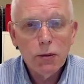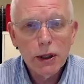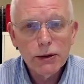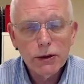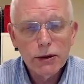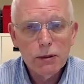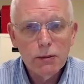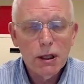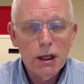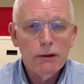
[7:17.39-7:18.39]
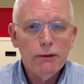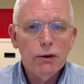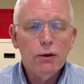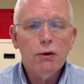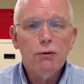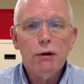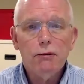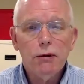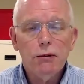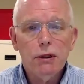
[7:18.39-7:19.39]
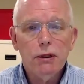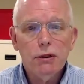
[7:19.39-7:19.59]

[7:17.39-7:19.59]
place on that behavior, the way we would